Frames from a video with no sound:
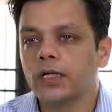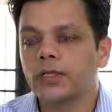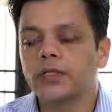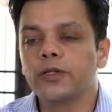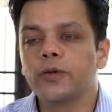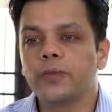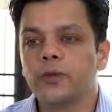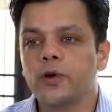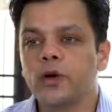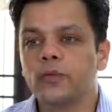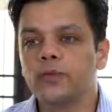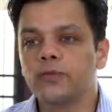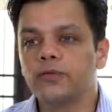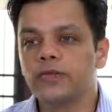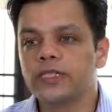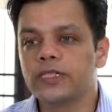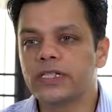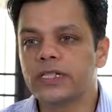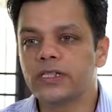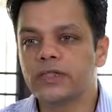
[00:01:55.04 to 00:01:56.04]
Another
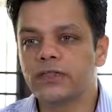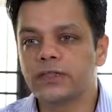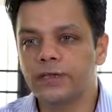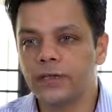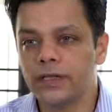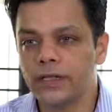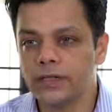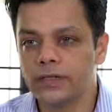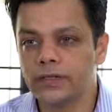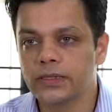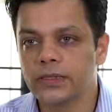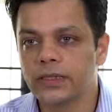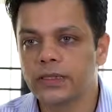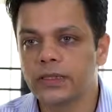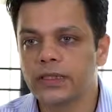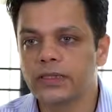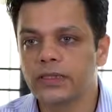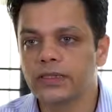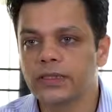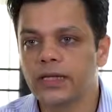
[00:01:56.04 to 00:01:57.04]
problem which kids face
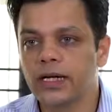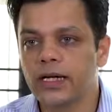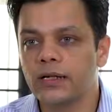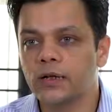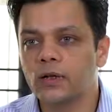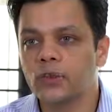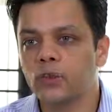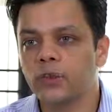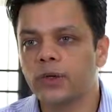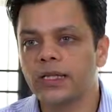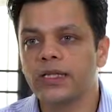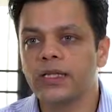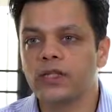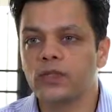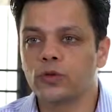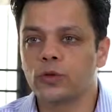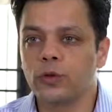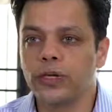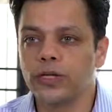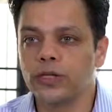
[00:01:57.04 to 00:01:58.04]
is that when
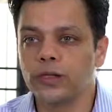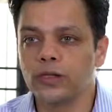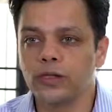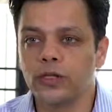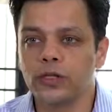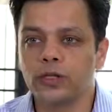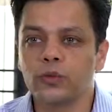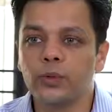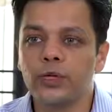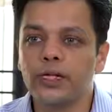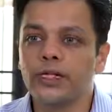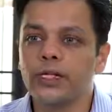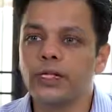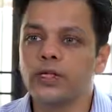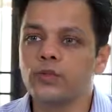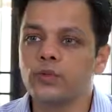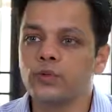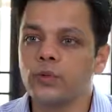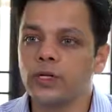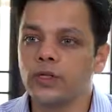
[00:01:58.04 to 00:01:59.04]
they sweat, the sweat
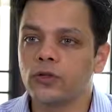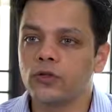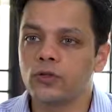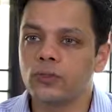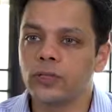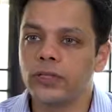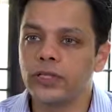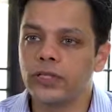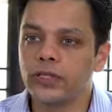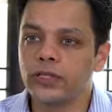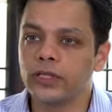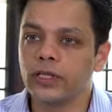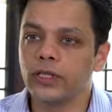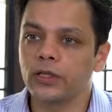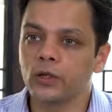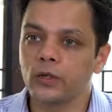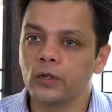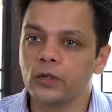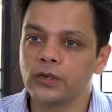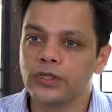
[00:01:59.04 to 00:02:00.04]
tends to accumulate in the
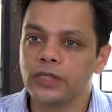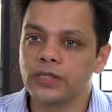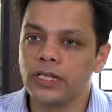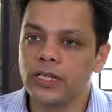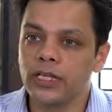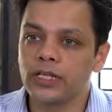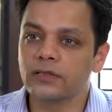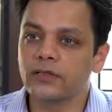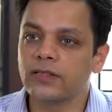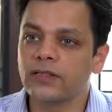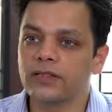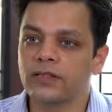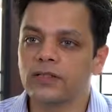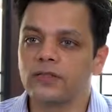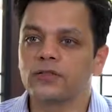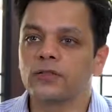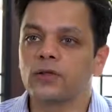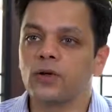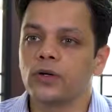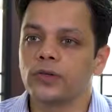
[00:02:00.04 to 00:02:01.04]
clothes as well as
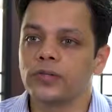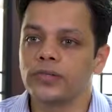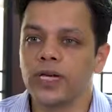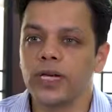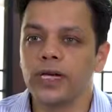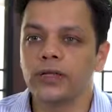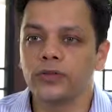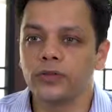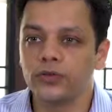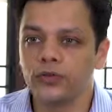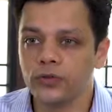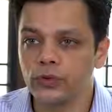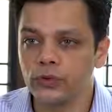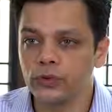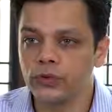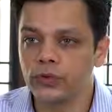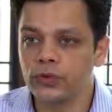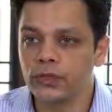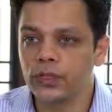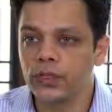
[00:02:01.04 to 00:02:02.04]
the socks and the shoes.